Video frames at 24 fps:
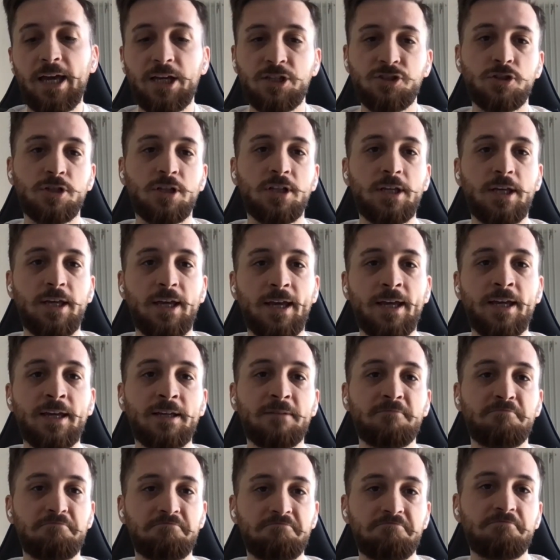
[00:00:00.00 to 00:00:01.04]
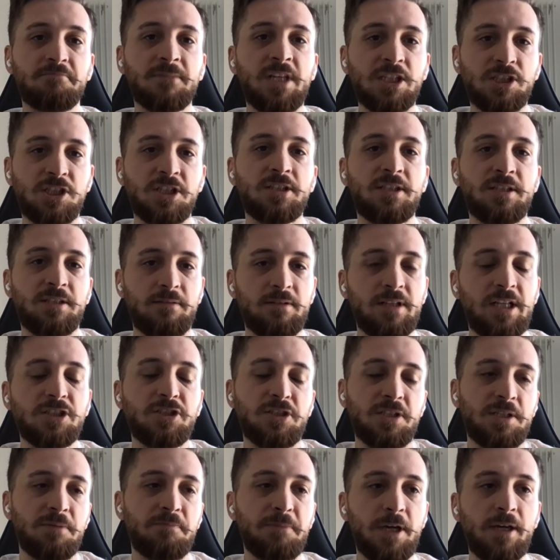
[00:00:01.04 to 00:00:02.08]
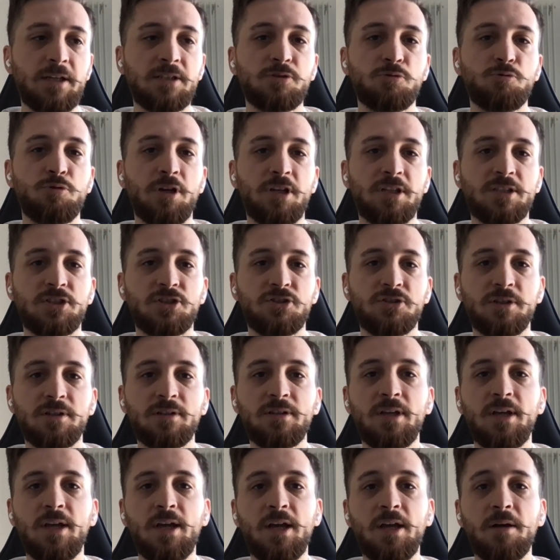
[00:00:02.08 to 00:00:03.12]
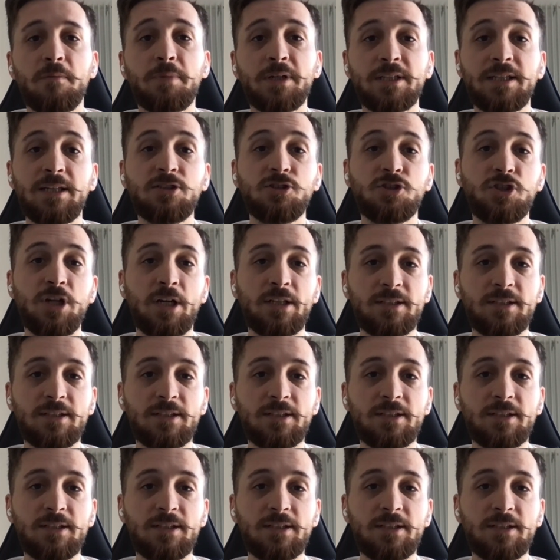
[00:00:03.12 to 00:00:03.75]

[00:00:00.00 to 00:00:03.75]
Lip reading: actually a legitimate question. But in